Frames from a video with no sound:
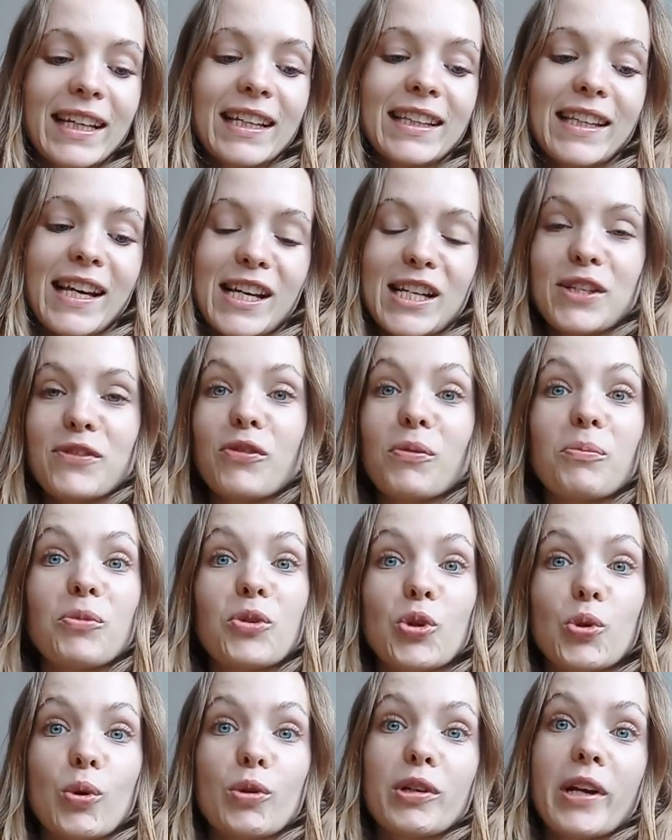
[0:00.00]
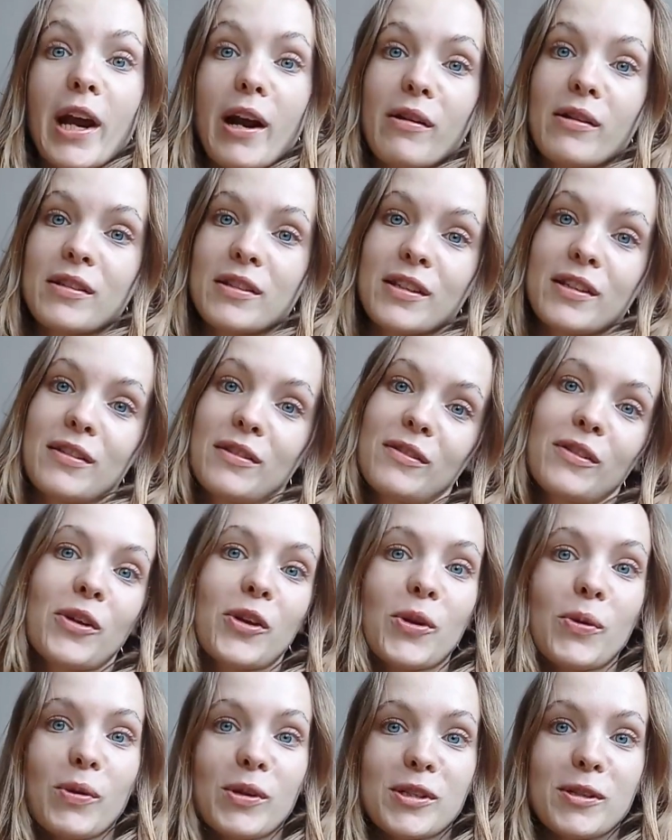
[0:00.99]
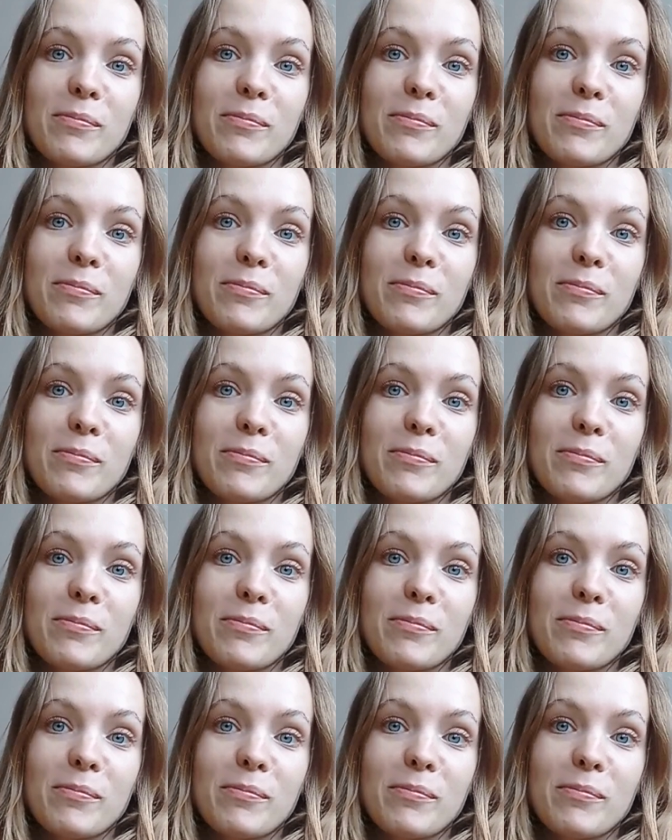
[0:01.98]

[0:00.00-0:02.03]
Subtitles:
That's from George Harrison, who was